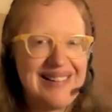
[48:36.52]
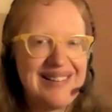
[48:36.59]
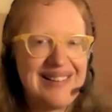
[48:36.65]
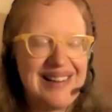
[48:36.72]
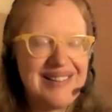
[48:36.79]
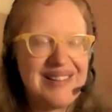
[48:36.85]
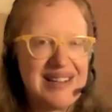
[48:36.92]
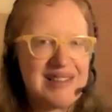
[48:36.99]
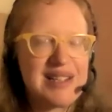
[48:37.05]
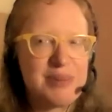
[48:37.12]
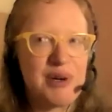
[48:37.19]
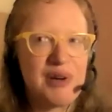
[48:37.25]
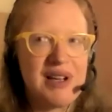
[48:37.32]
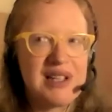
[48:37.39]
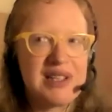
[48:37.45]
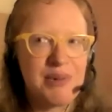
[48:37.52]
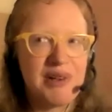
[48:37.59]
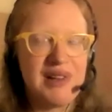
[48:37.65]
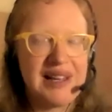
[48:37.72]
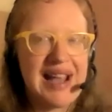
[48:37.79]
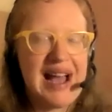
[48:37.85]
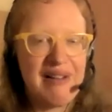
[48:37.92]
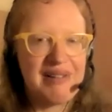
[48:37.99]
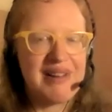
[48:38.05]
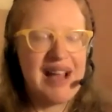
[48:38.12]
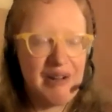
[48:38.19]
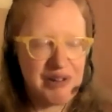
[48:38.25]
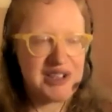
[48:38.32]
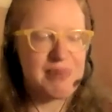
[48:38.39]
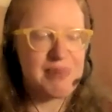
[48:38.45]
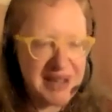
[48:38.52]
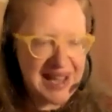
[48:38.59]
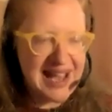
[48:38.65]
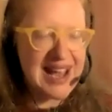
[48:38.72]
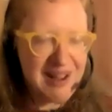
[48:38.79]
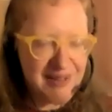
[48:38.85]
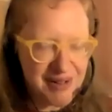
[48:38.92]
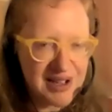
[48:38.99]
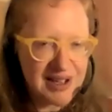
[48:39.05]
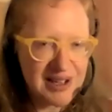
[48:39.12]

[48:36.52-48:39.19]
It's more like how does it behave?